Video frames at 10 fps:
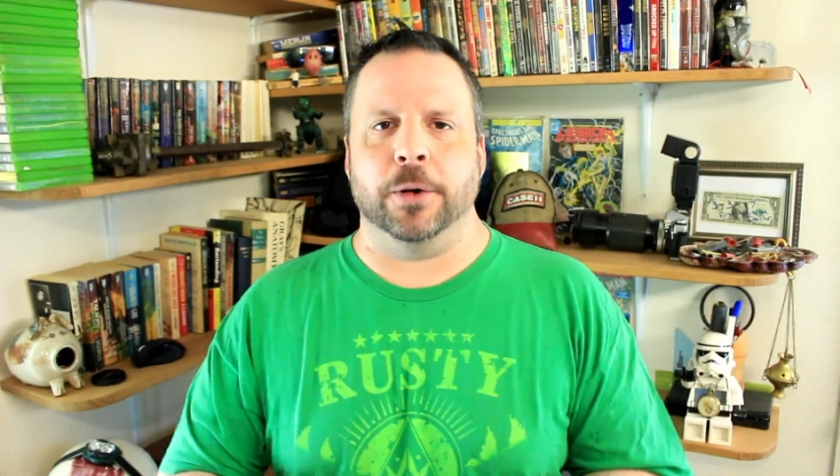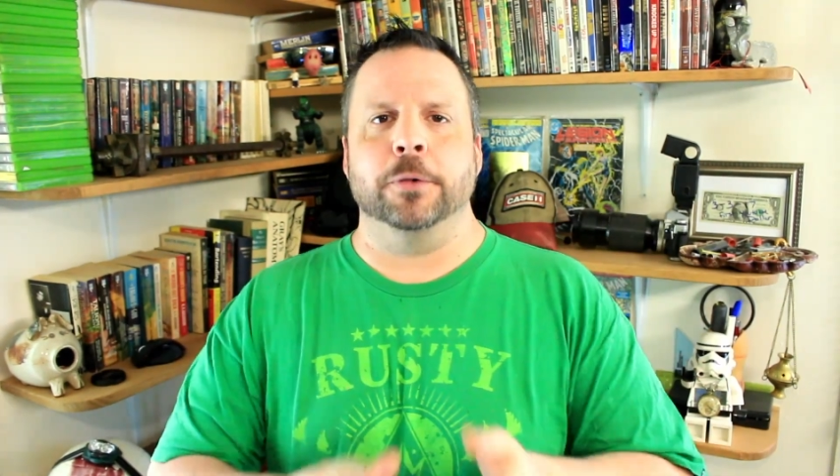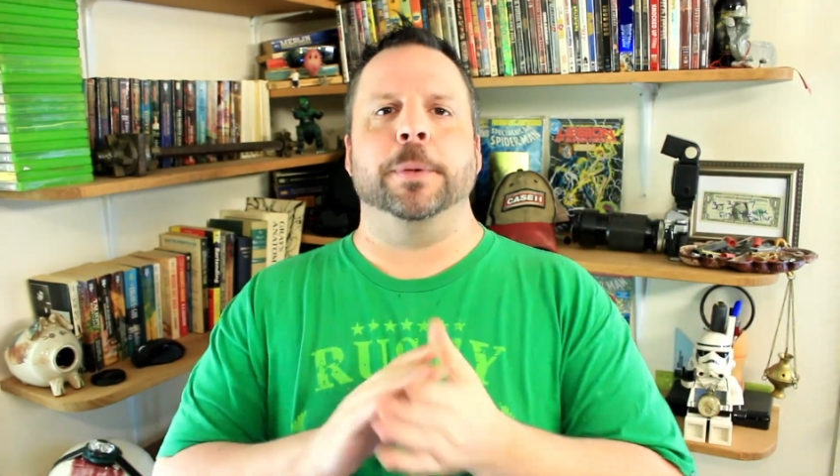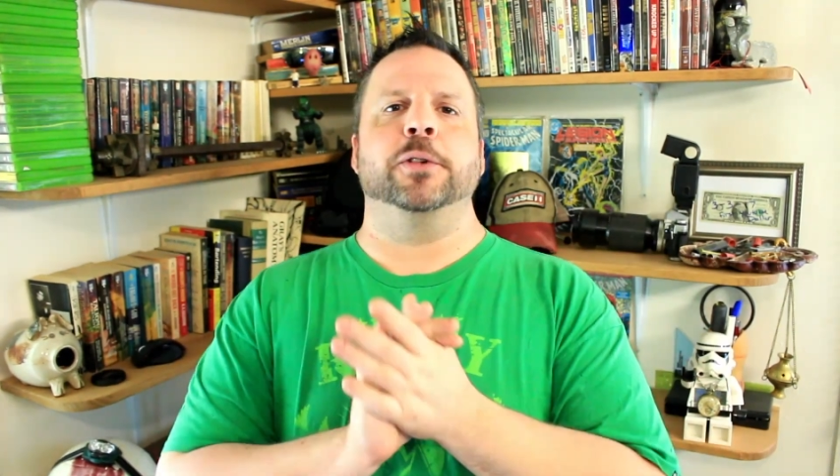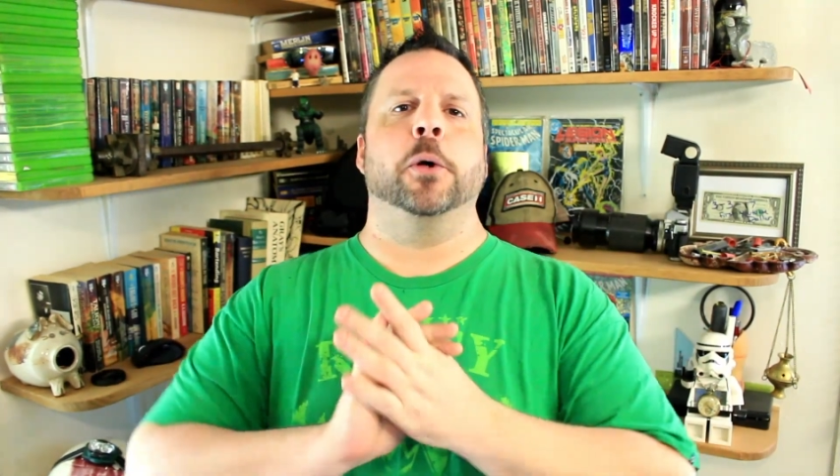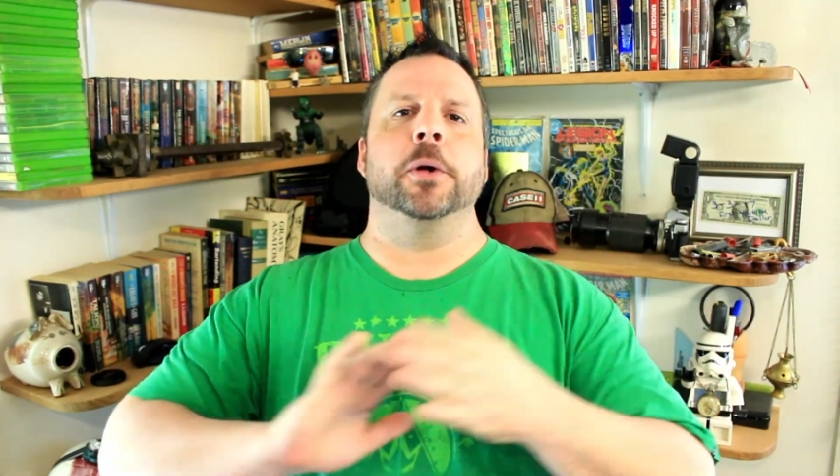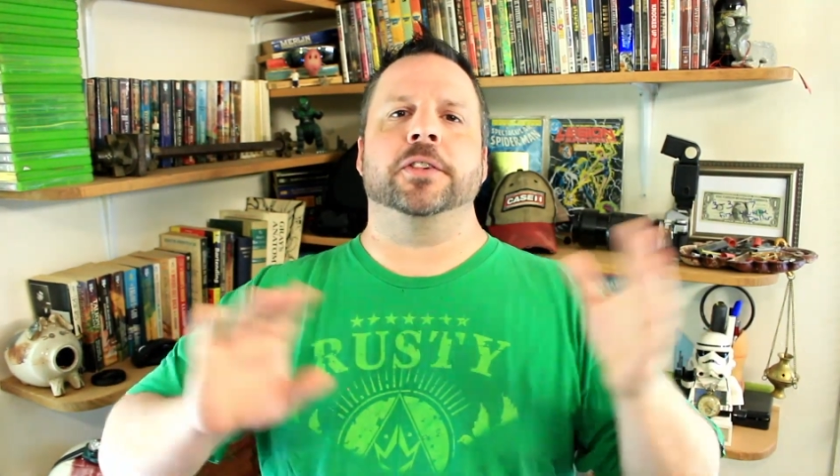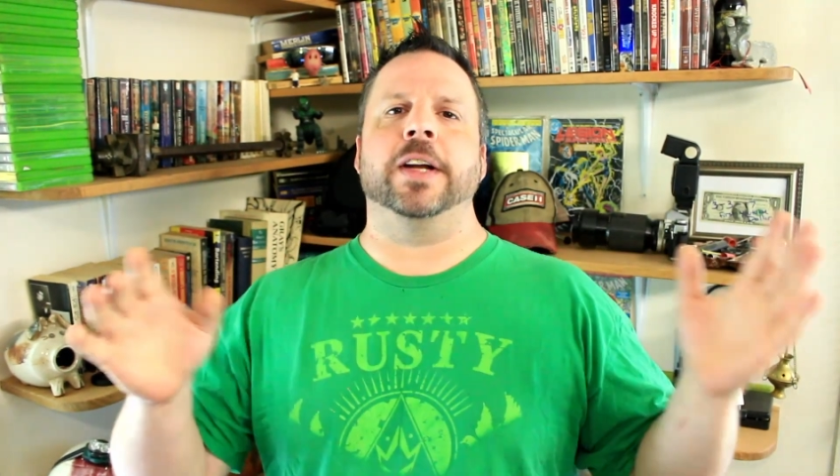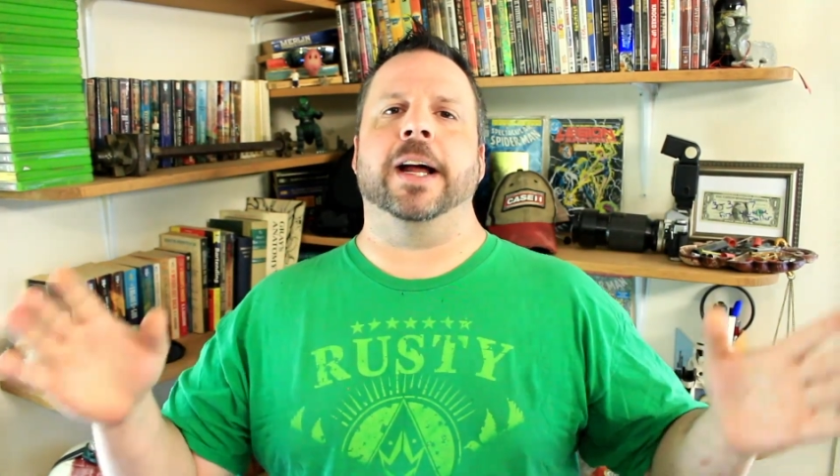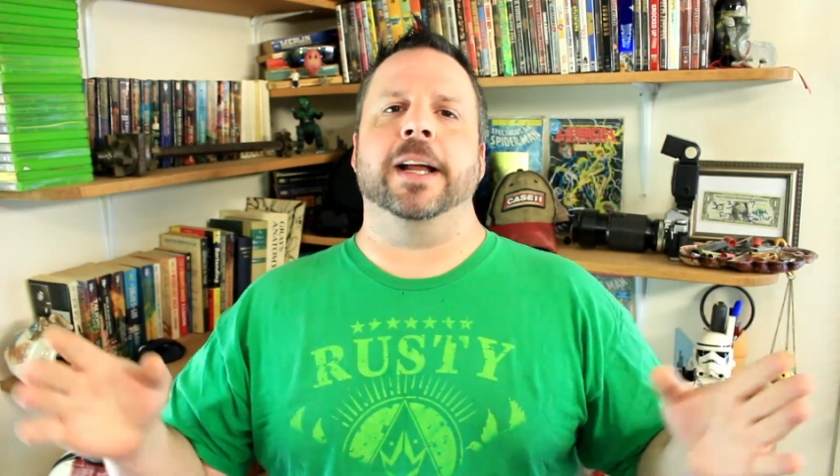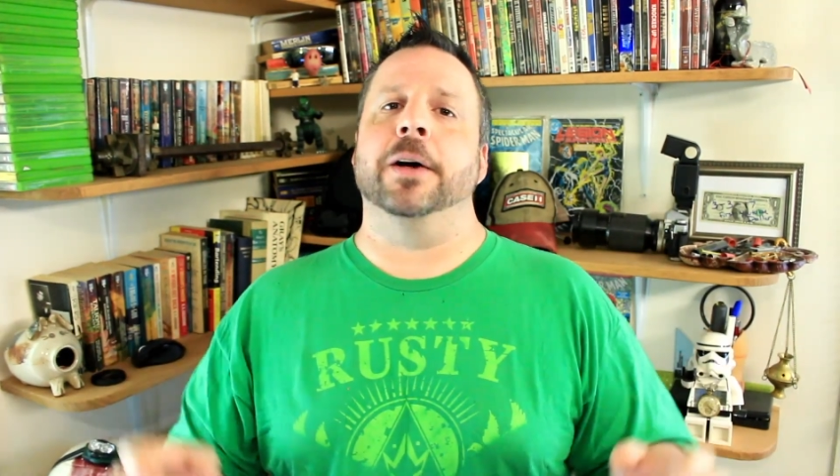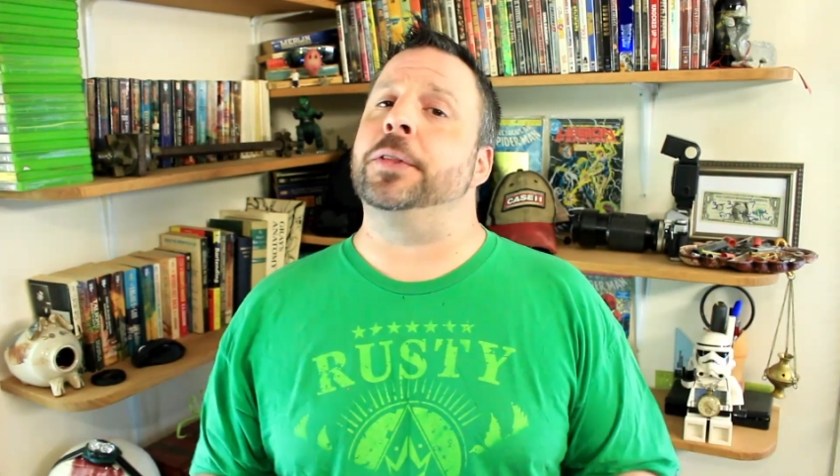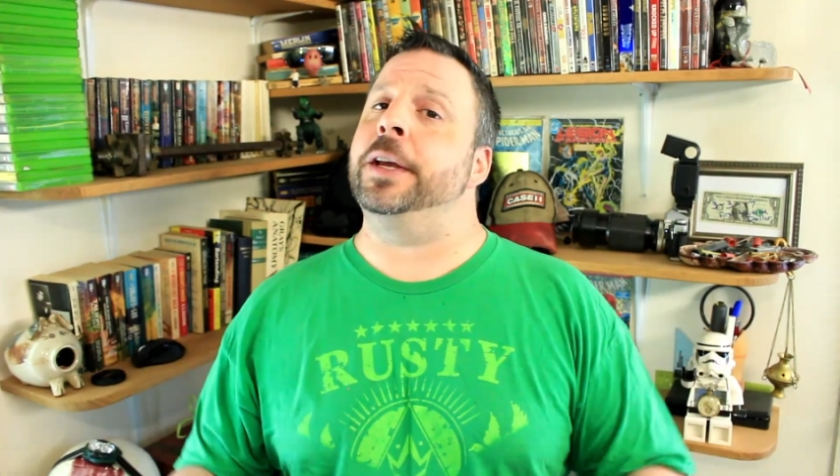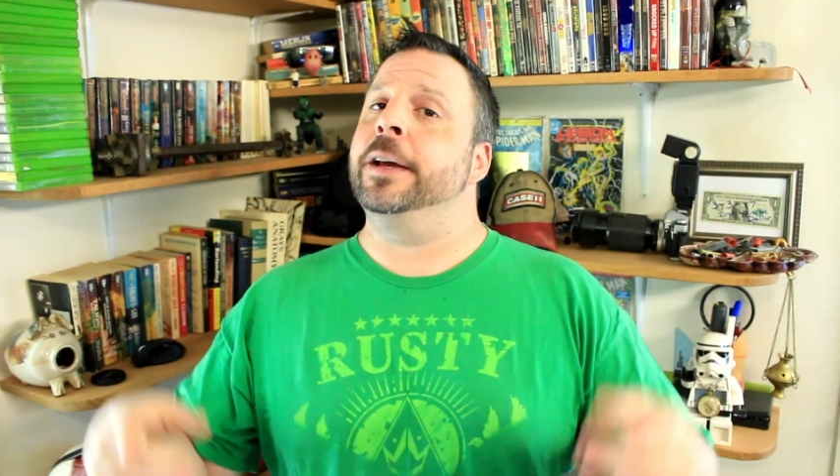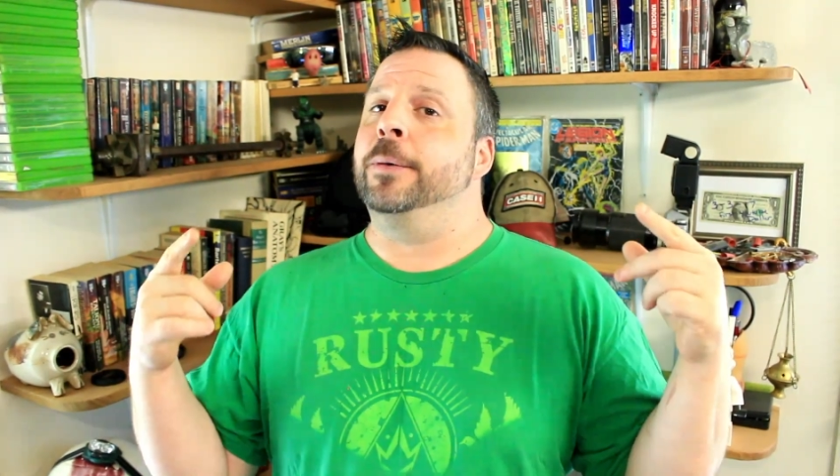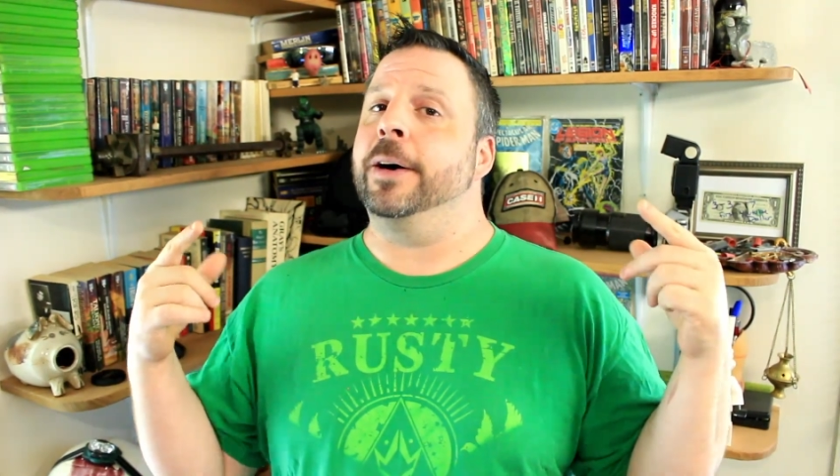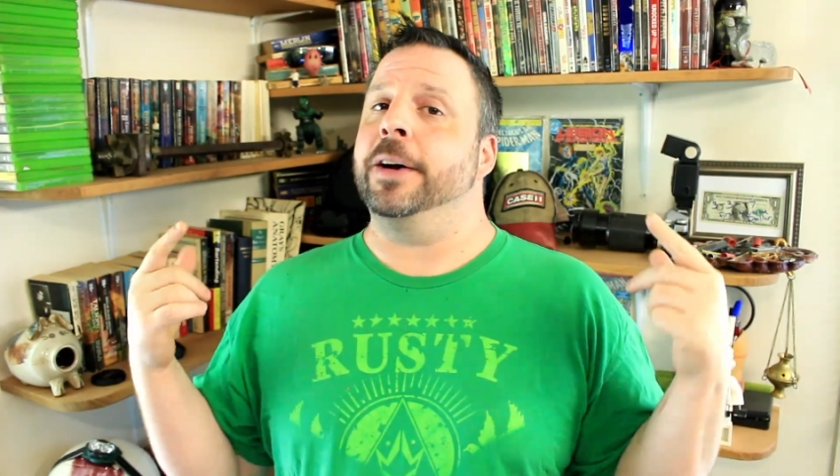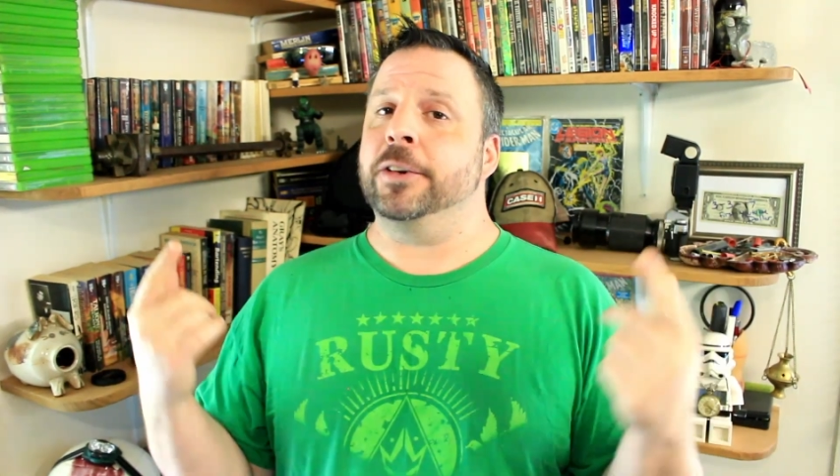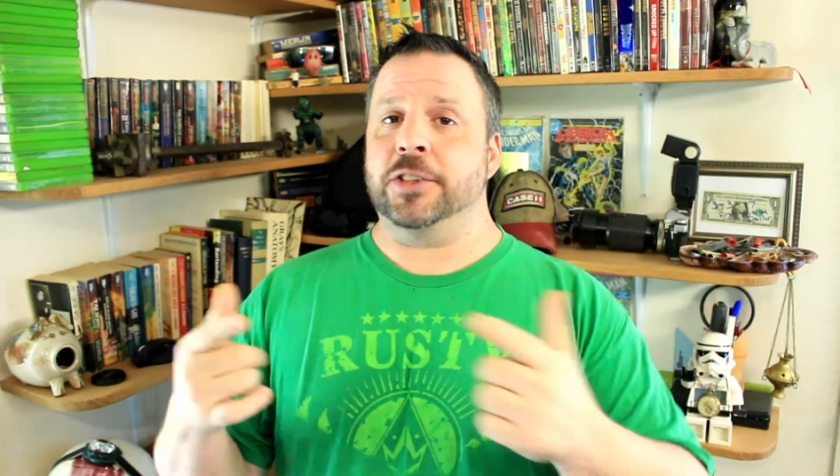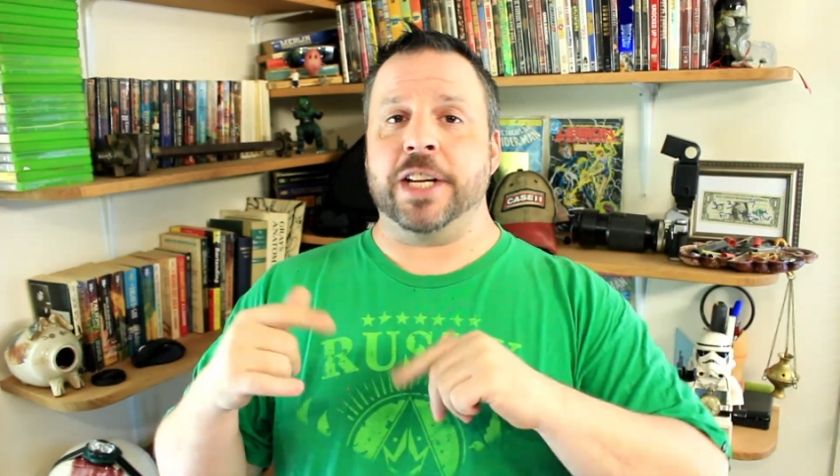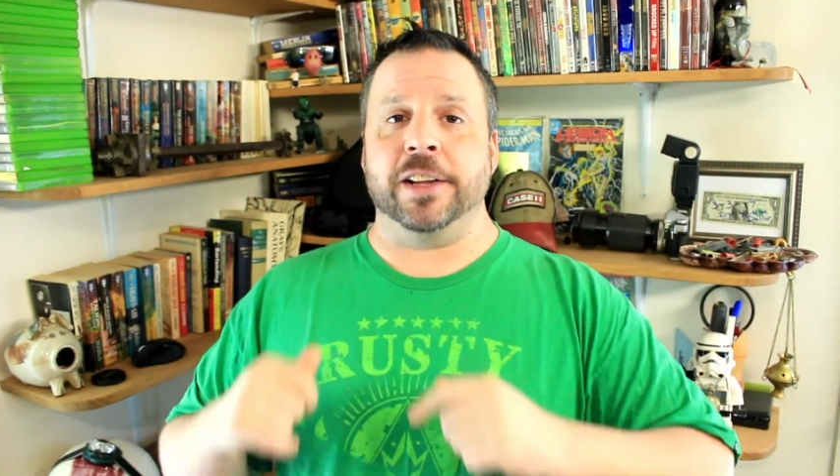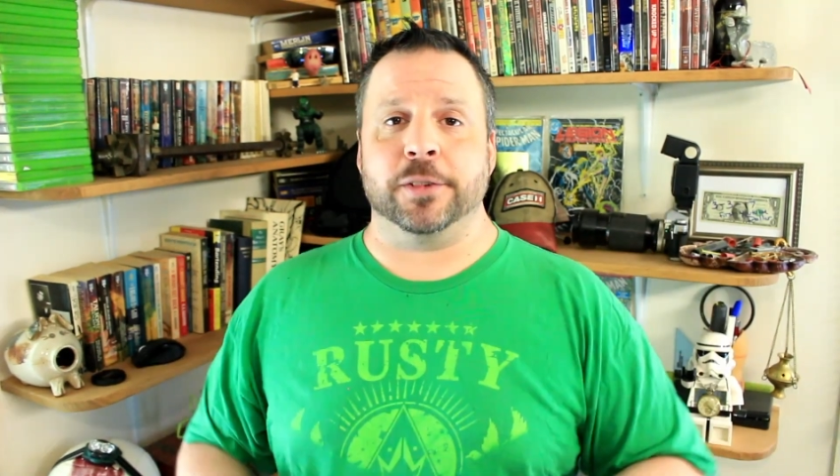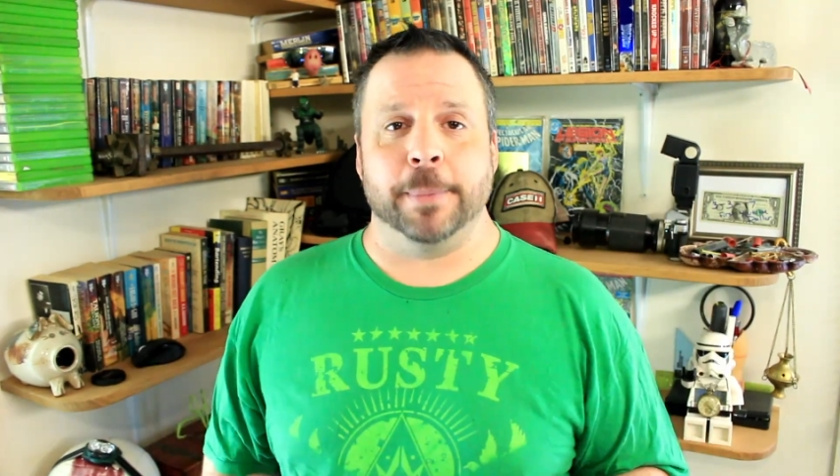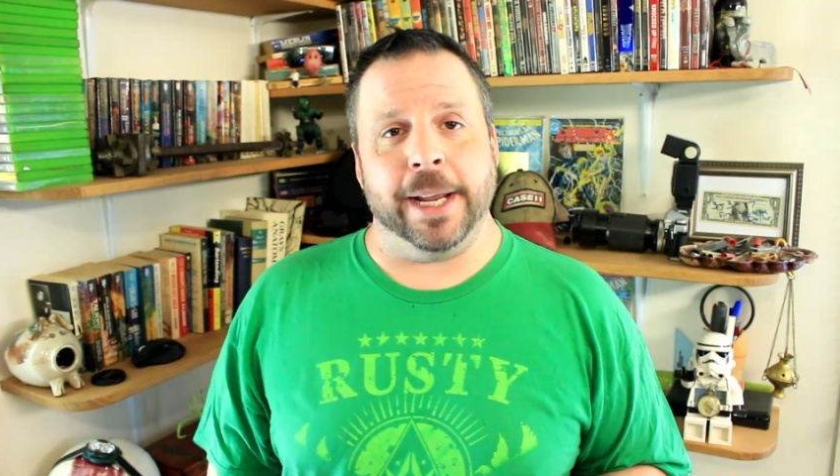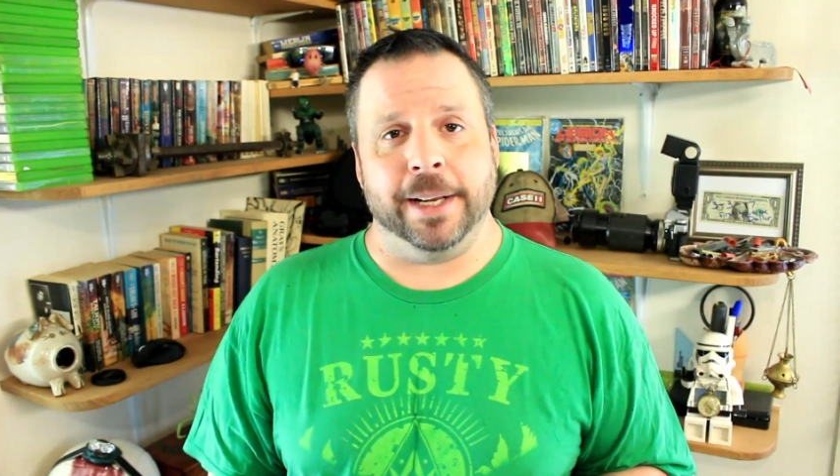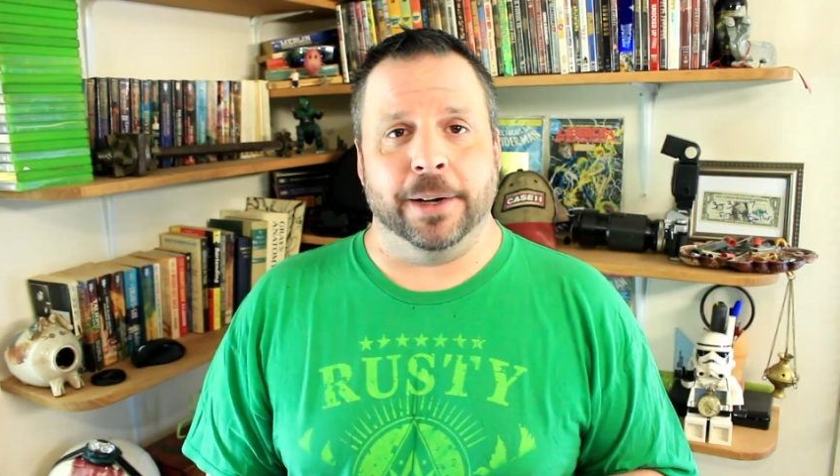who've been told it's not healthy, well, here's a chance to make it